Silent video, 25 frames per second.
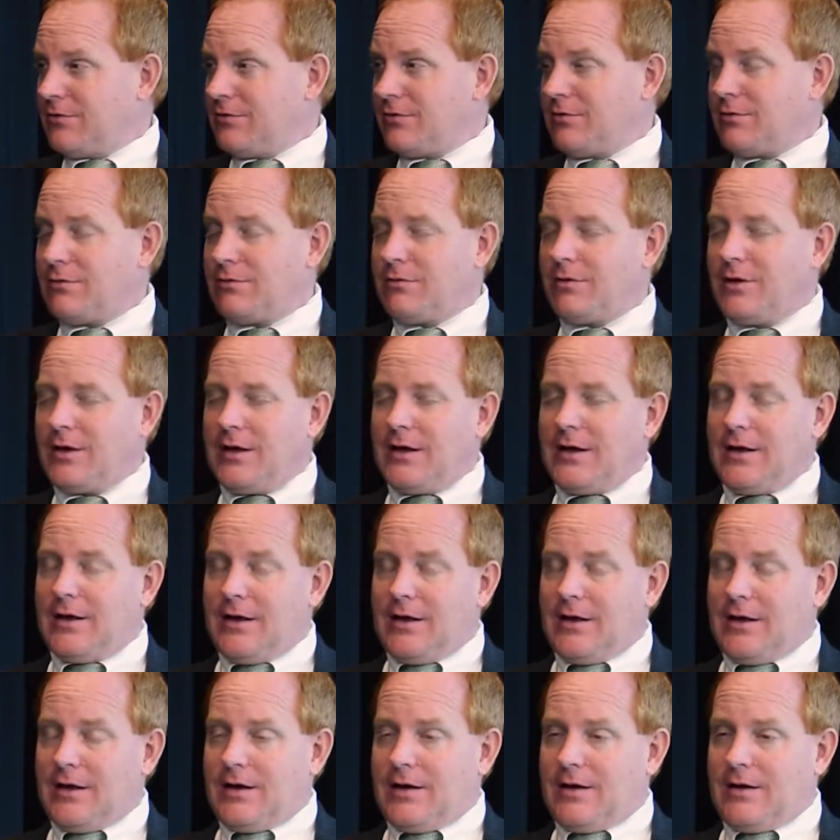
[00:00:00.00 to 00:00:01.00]
Yeah. So
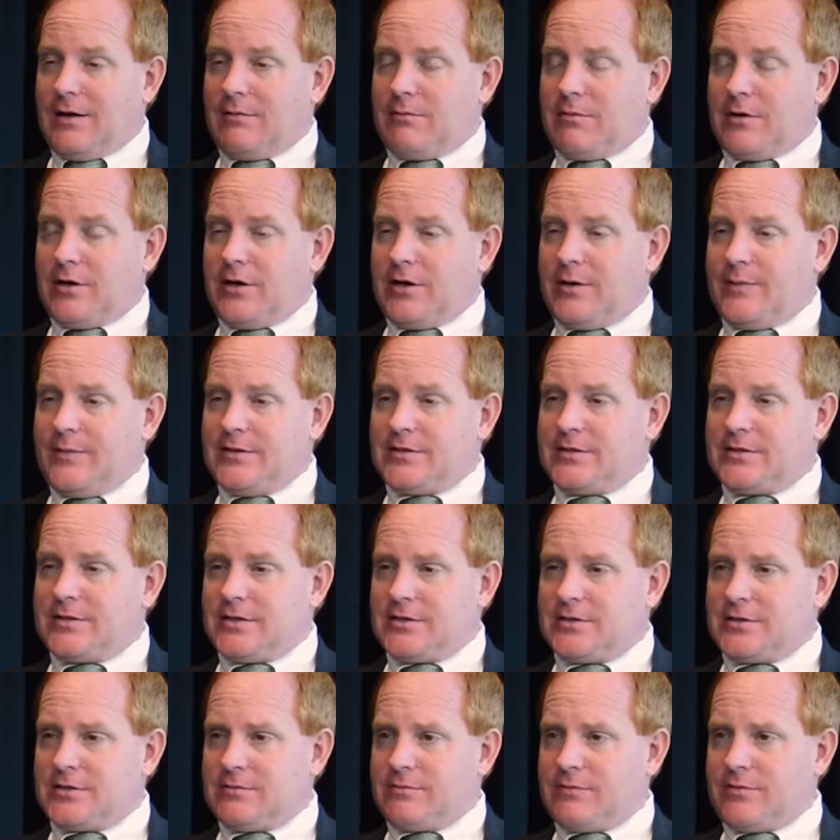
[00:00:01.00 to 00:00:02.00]
I wanted to be
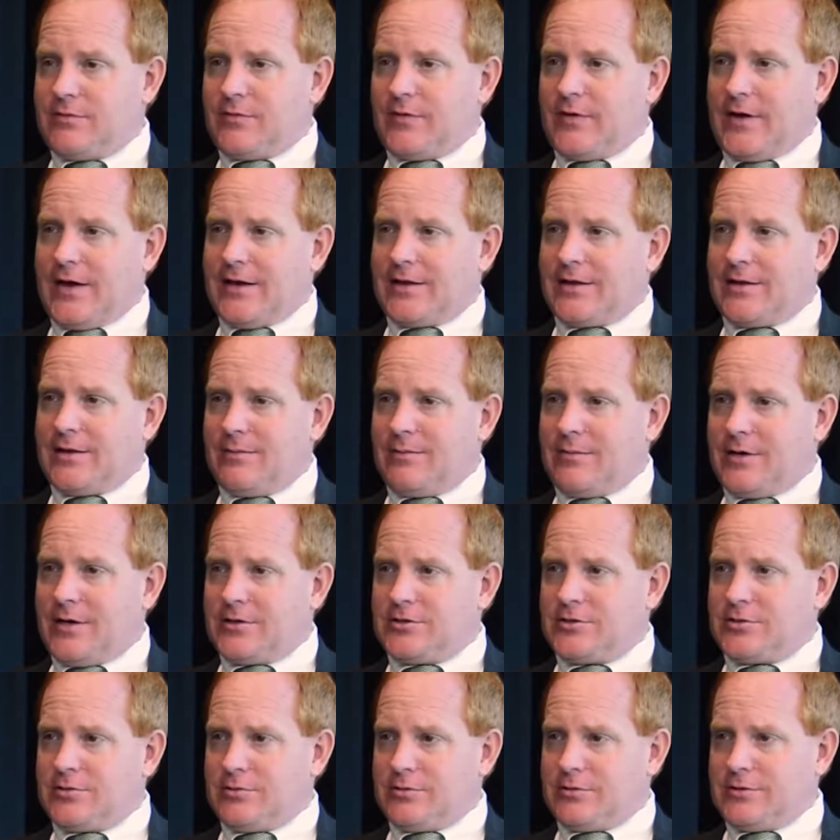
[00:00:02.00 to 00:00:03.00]
sensitive to the fact that my
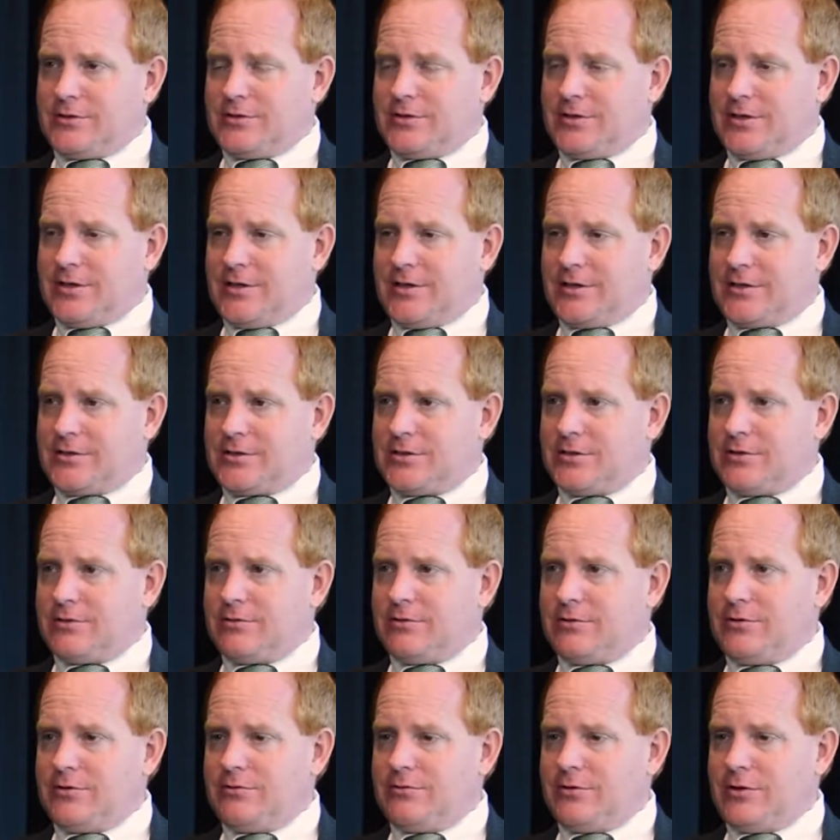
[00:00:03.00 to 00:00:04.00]
story is not
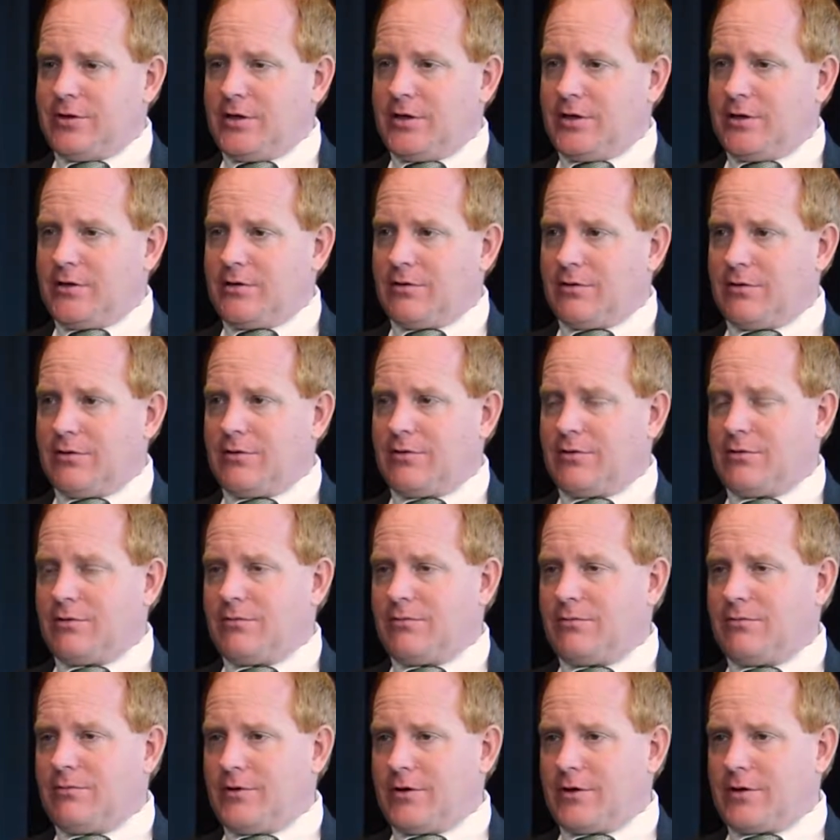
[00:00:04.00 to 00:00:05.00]
necessarily unique,
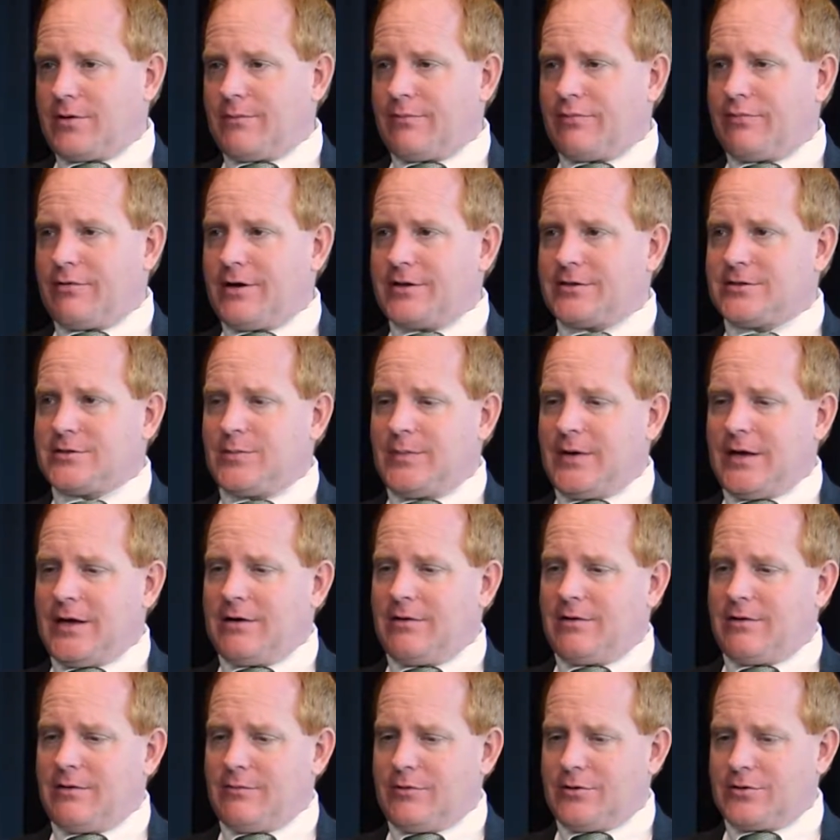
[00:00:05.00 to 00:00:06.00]
although the compressed
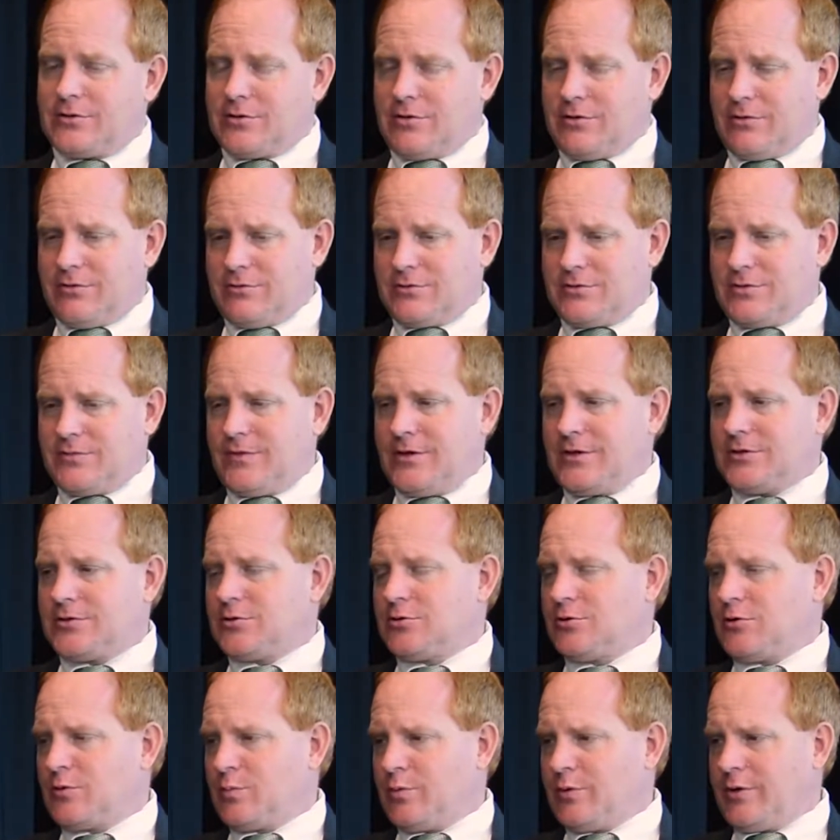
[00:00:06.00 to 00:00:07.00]
manner in which all those events
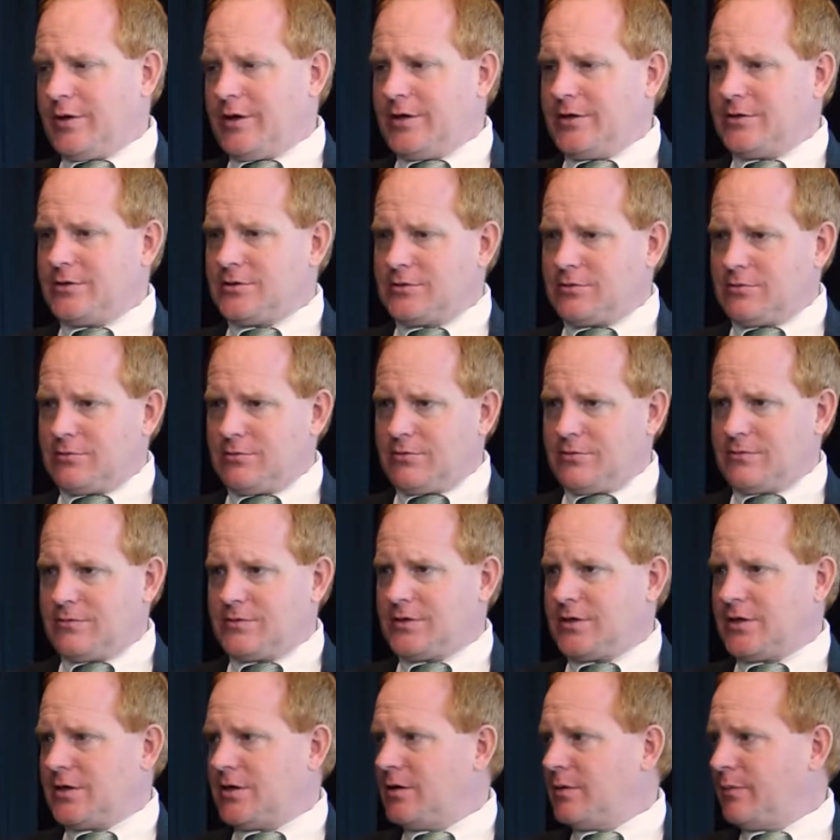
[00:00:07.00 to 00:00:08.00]
took place sort of
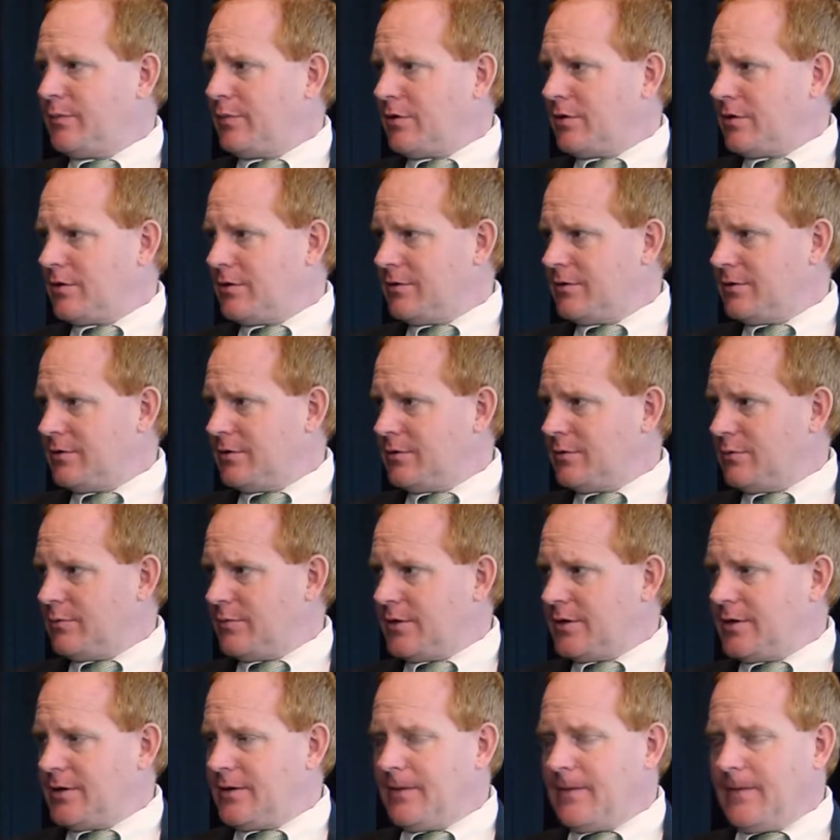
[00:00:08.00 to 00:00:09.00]
set it apart a little bit.